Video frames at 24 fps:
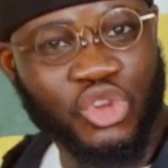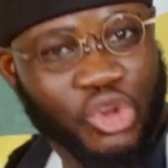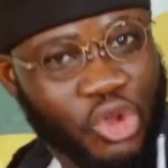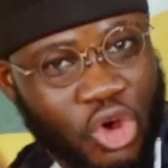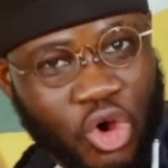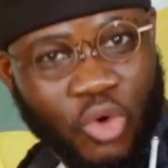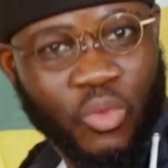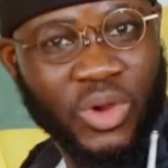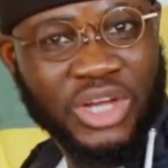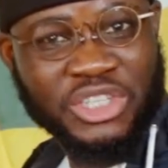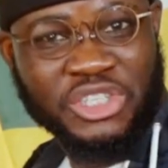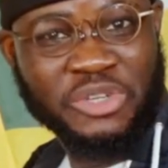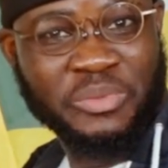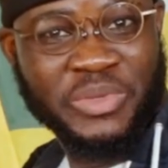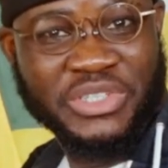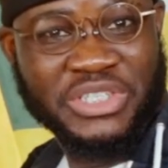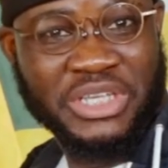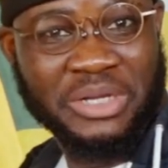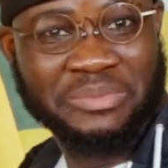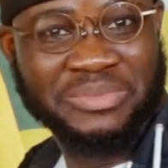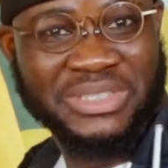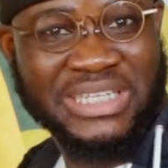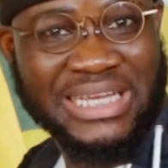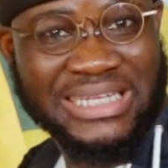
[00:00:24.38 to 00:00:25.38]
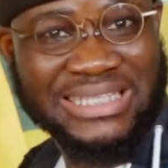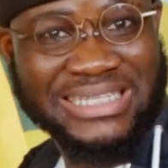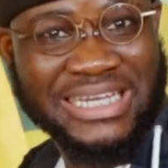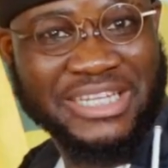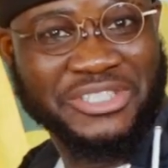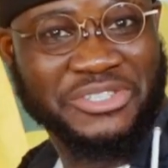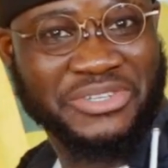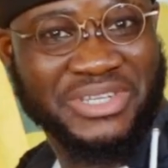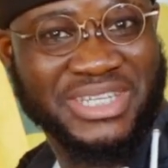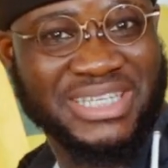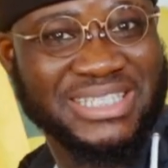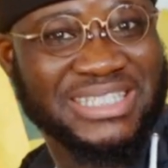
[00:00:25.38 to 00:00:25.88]
No one should be
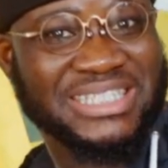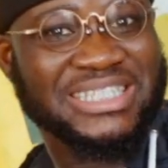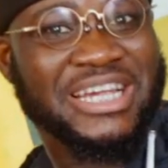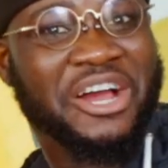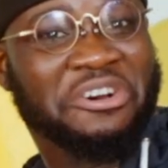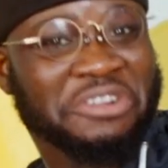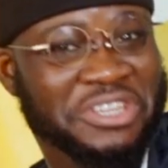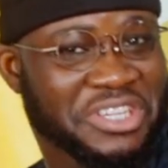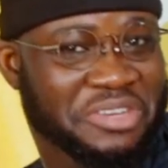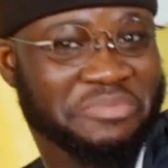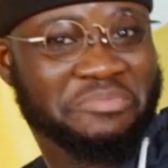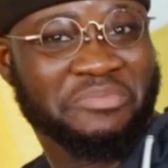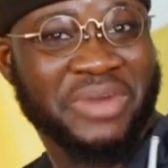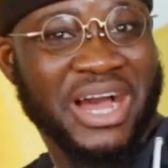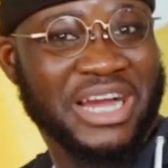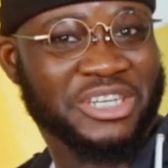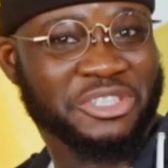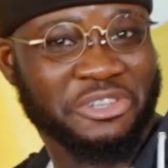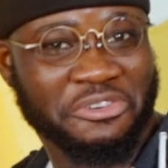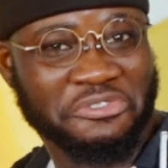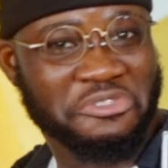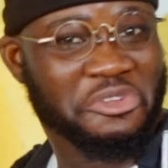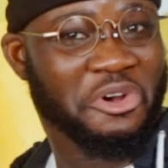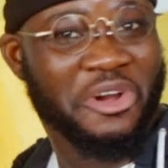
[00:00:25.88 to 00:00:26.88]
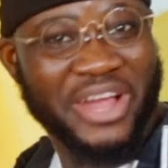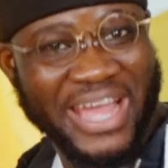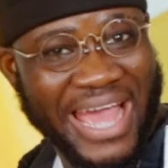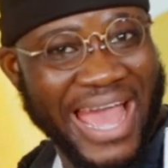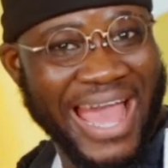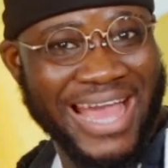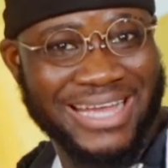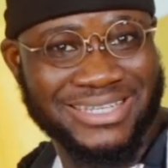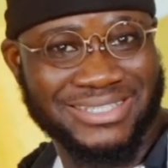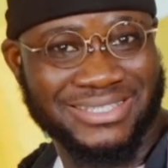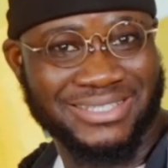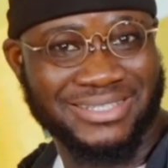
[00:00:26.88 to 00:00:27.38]
subjected to this shouting match of
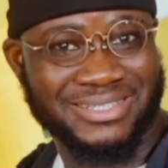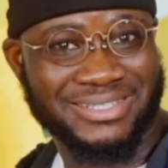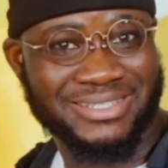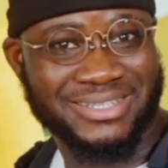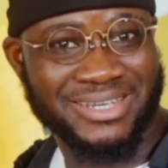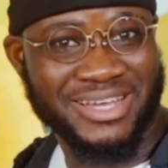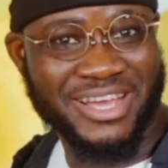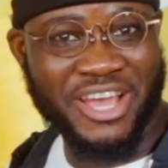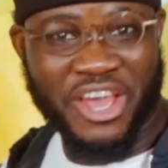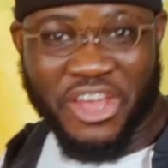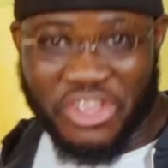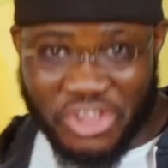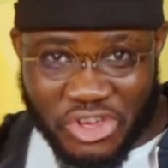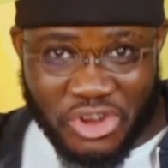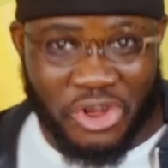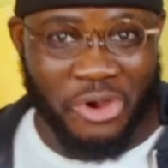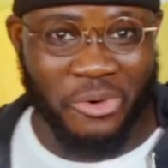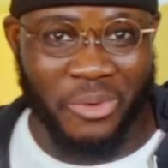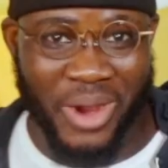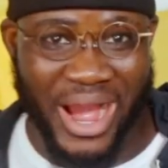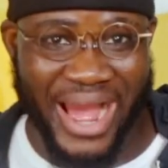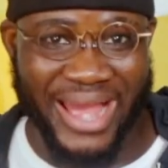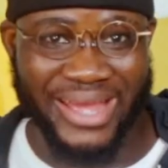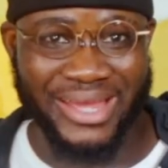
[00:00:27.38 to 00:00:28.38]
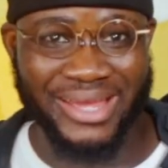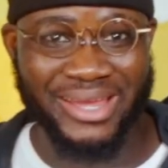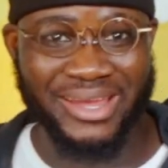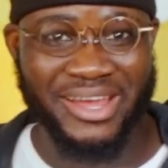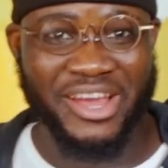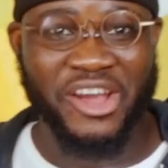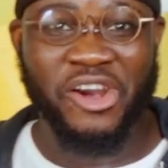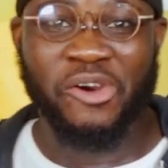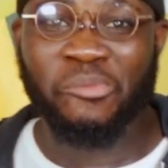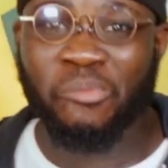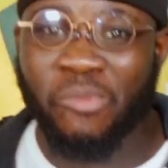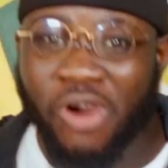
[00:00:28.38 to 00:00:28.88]
talkheads. You know why?
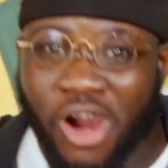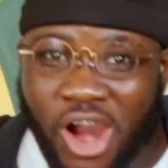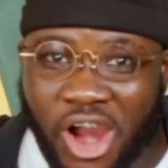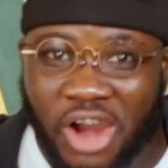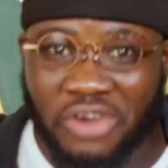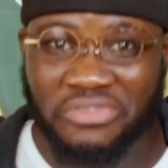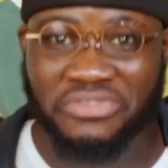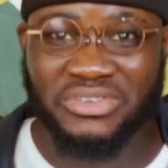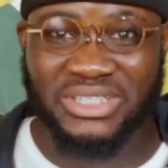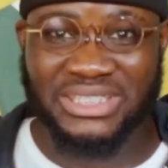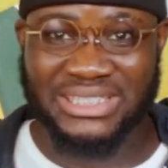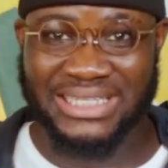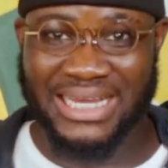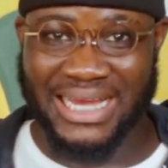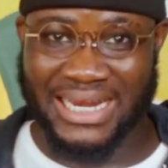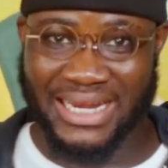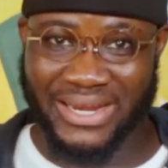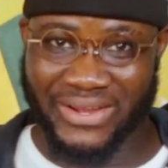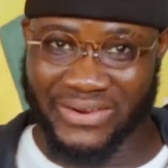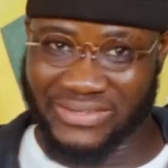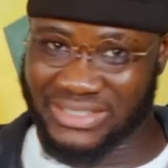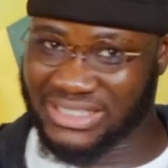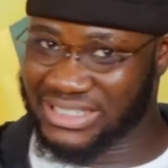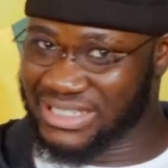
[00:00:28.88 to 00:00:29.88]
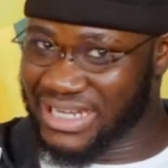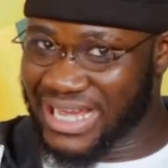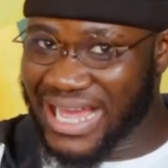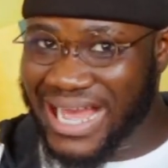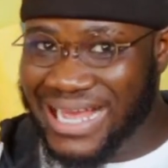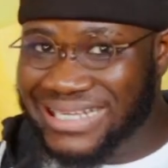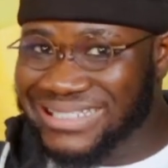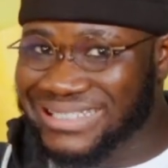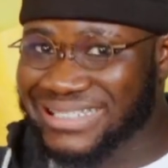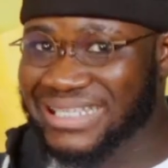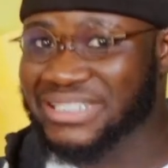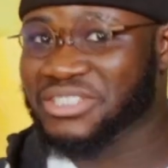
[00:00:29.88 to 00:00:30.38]
More often than not, the
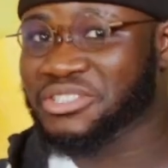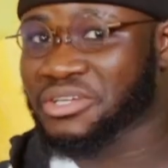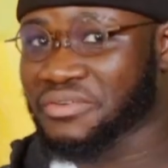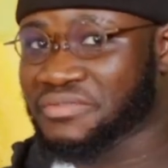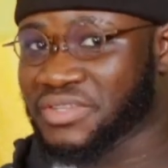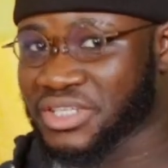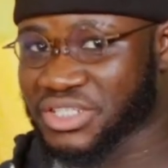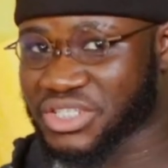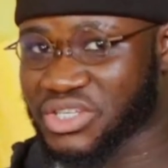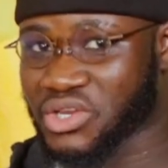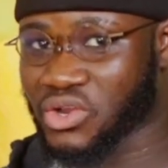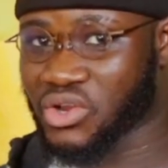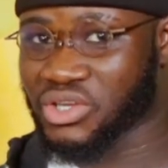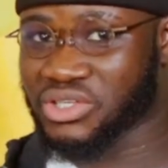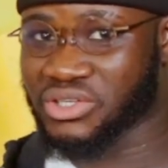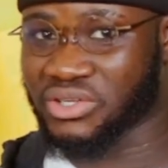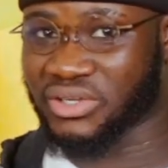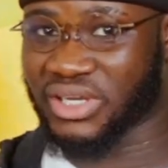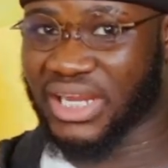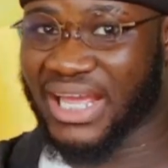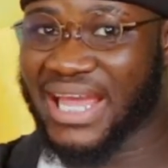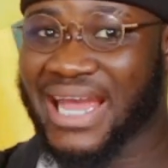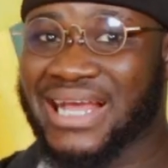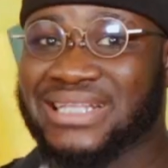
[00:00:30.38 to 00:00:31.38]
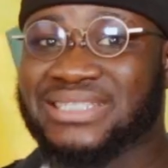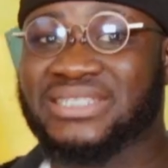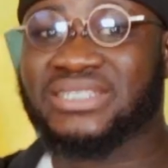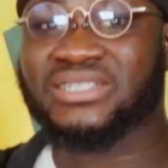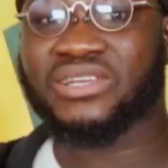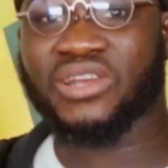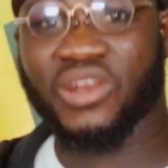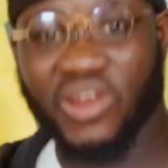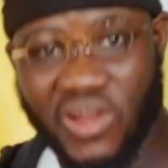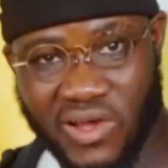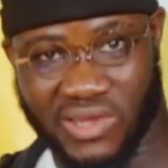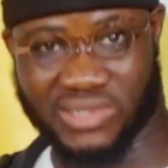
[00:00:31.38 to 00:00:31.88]
essence of discussion
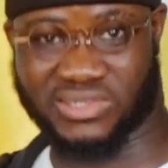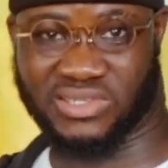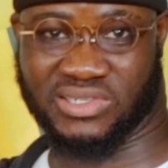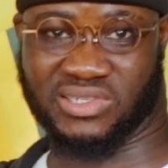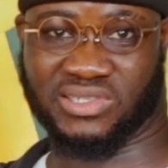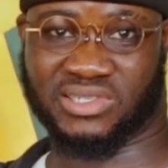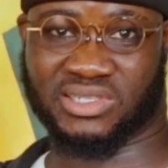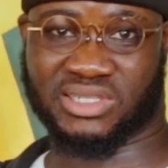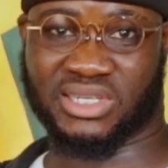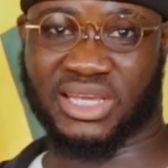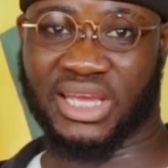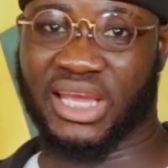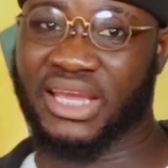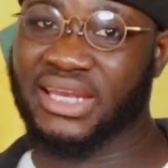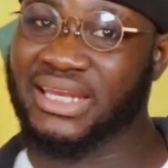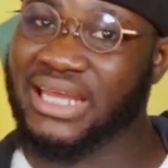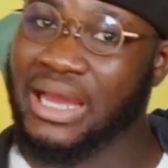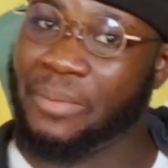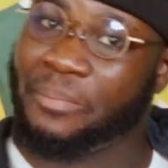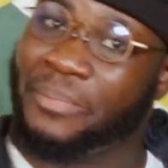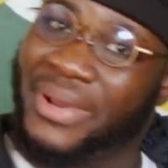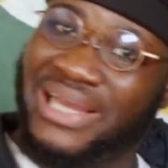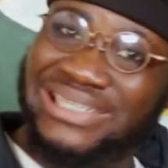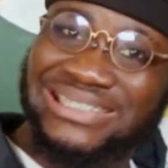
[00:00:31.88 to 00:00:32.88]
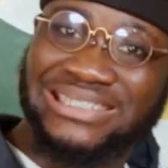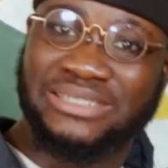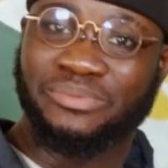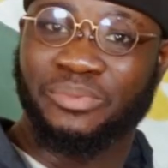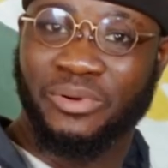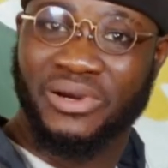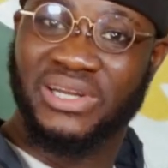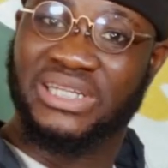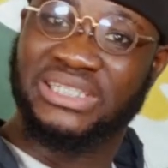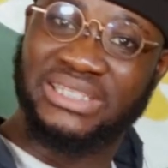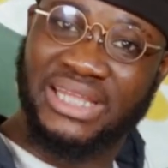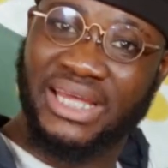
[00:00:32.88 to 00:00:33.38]
gets lost in their petty
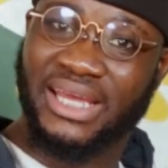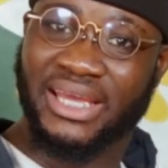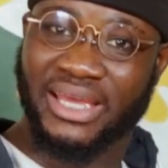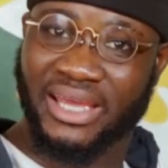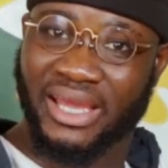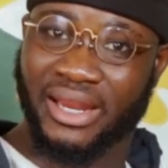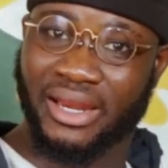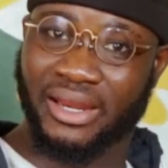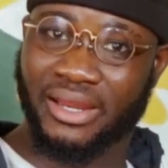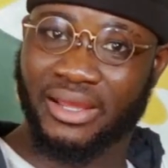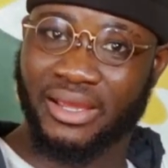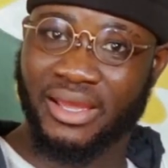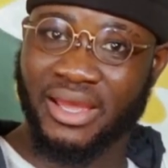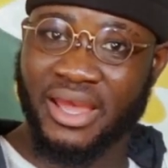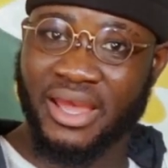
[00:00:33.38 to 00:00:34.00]
politicking.